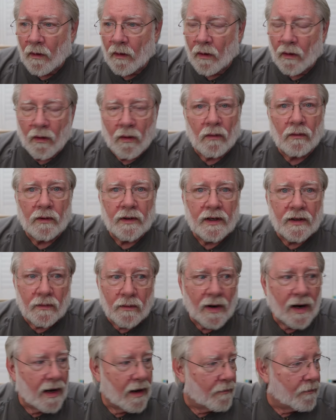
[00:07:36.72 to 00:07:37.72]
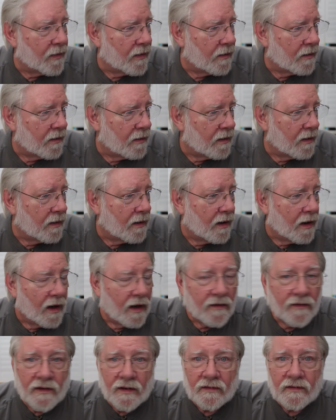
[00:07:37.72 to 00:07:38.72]
Holy crap.
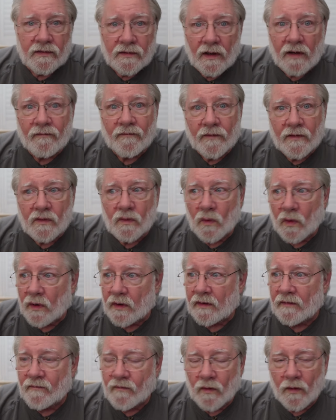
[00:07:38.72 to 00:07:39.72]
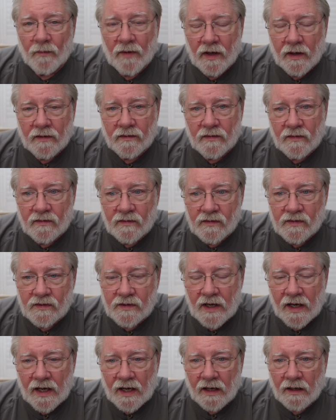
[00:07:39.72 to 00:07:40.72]
This stuff is working for me. It's
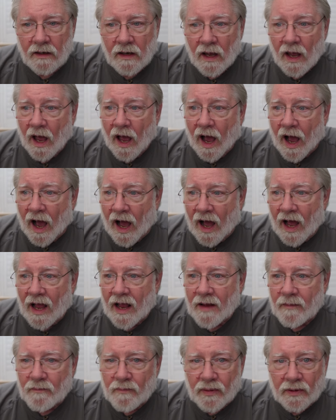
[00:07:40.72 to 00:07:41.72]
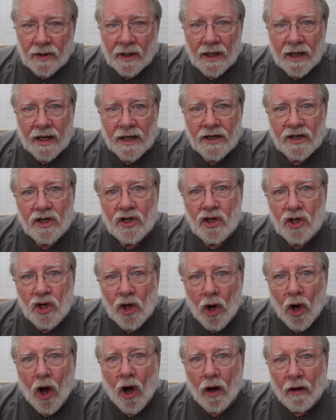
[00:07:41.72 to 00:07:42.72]
insane. I played
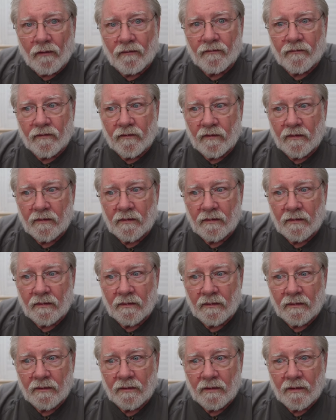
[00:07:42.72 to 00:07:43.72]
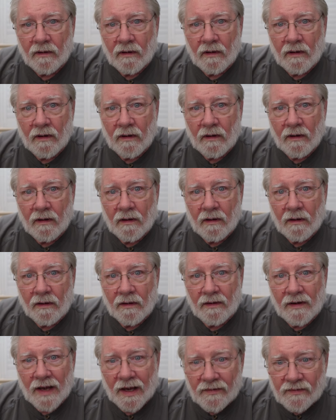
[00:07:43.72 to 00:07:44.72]
golf
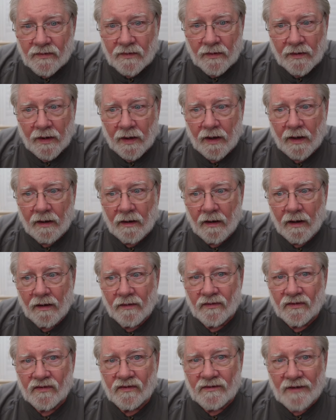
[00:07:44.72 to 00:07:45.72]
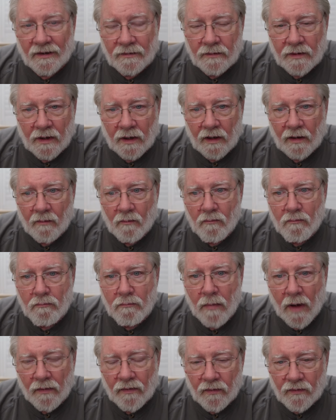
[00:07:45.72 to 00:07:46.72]
yesterday, Sunday,
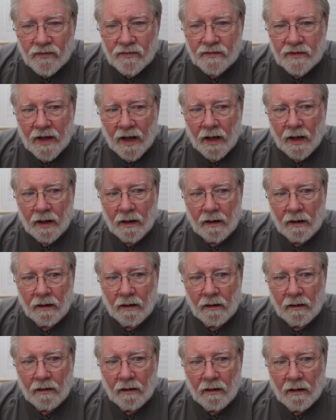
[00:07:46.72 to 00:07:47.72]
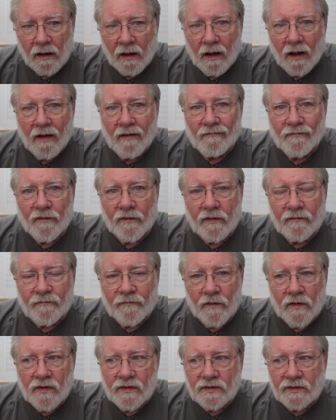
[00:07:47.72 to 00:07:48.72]
Mother's Day, for the
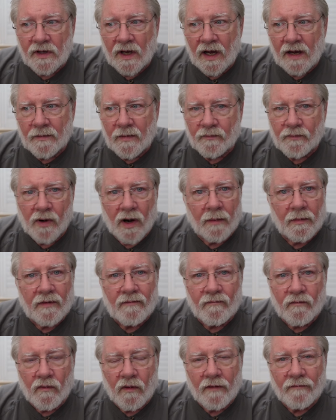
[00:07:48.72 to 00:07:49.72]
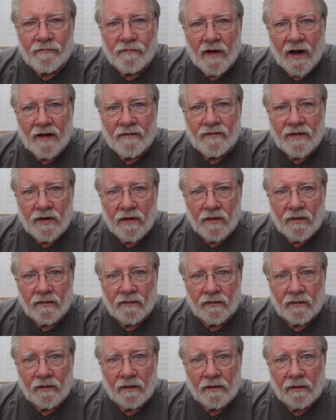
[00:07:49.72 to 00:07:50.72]
first time in probably 4 or 5
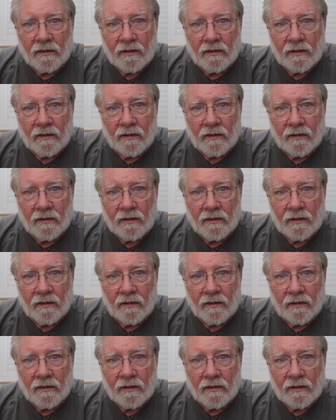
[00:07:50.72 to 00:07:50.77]
years.